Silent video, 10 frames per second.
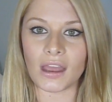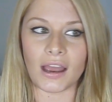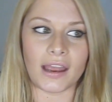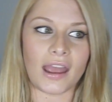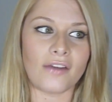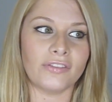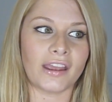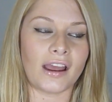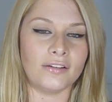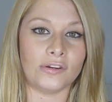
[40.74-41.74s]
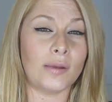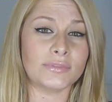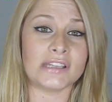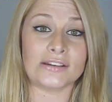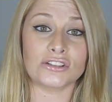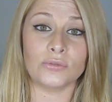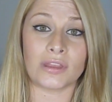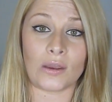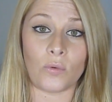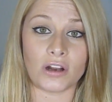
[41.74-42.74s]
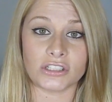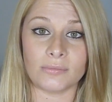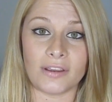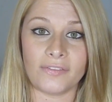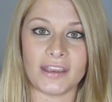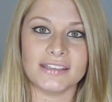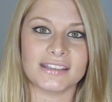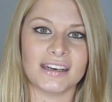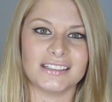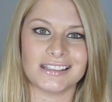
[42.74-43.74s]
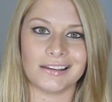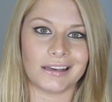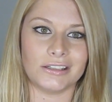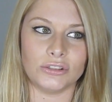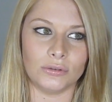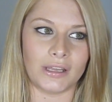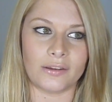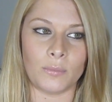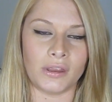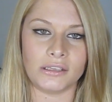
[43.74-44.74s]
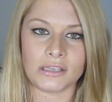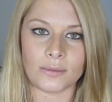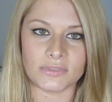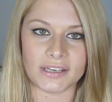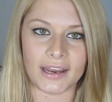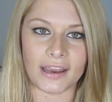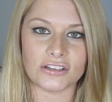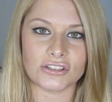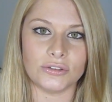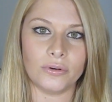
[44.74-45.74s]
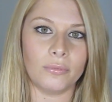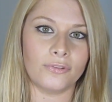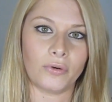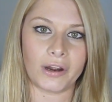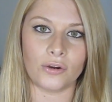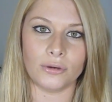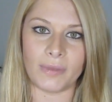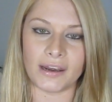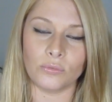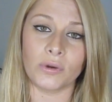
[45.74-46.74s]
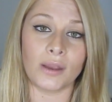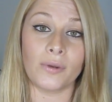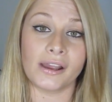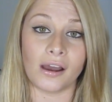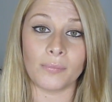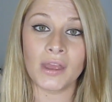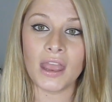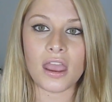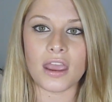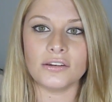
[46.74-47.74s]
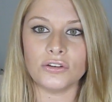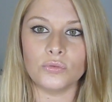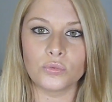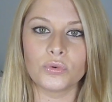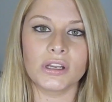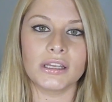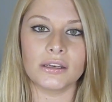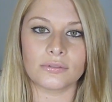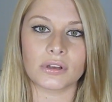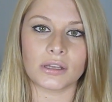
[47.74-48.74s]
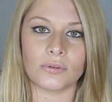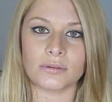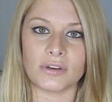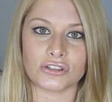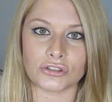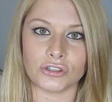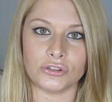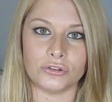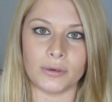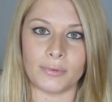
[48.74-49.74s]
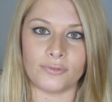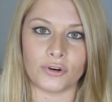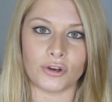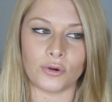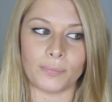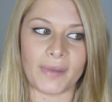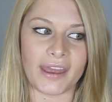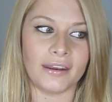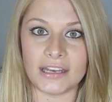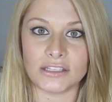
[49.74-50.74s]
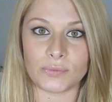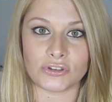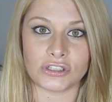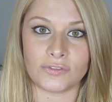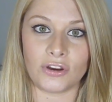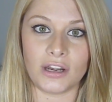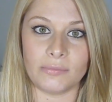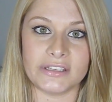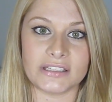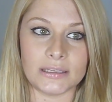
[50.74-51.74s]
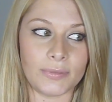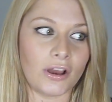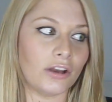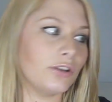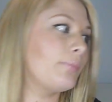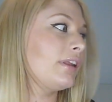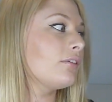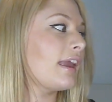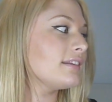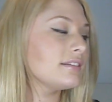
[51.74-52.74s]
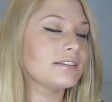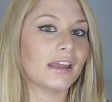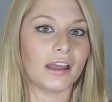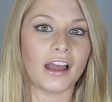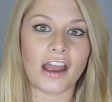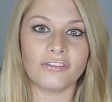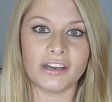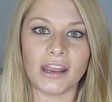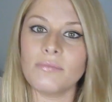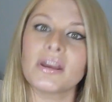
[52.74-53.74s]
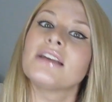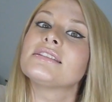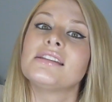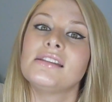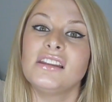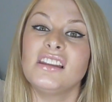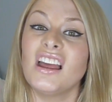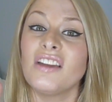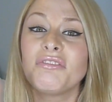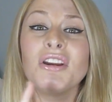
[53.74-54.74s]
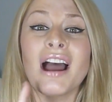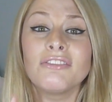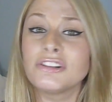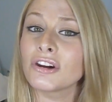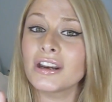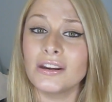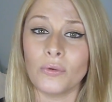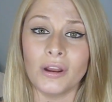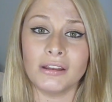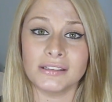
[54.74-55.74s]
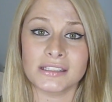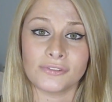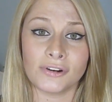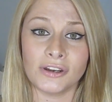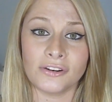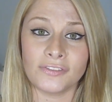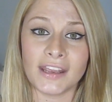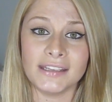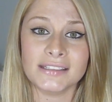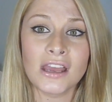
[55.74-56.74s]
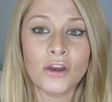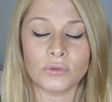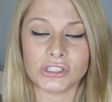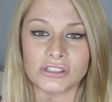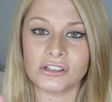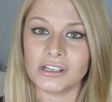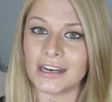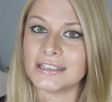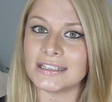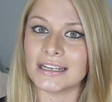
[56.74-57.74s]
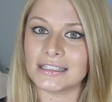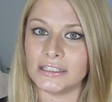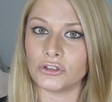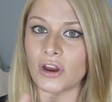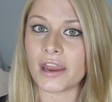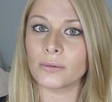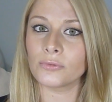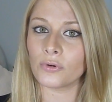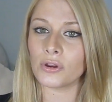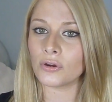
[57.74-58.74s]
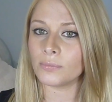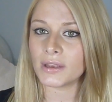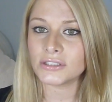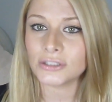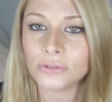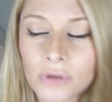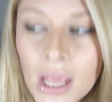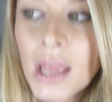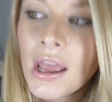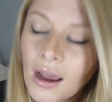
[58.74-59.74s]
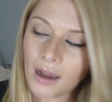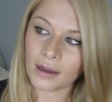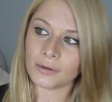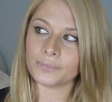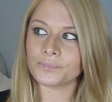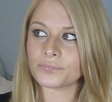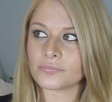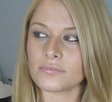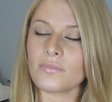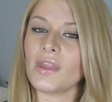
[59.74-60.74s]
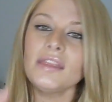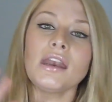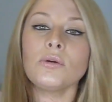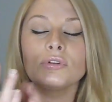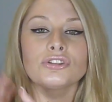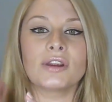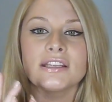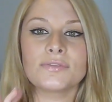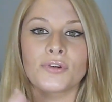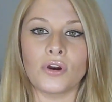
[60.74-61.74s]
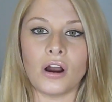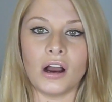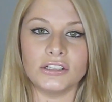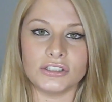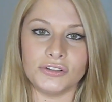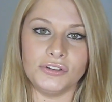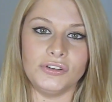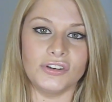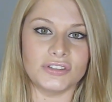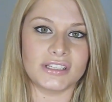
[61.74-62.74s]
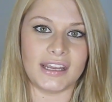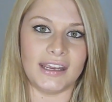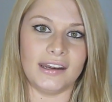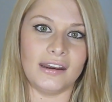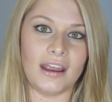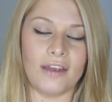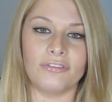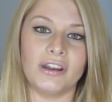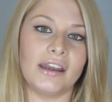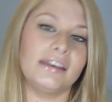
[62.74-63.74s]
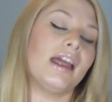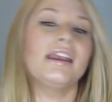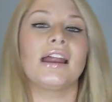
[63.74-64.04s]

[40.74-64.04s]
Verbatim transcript: I have like kind of an obsession with like washing my face and it's not like I do it like a million times a day I just do it before I go to bed and when I wake up and you really really want to make sure you do it before you go to bed especially if you're going to be sleeping on your pillowcases every night because if you have dirt and oil and stuff on your face which is a good idea to clean your hair before you go to bed too um, then it will transfer onto your skin every night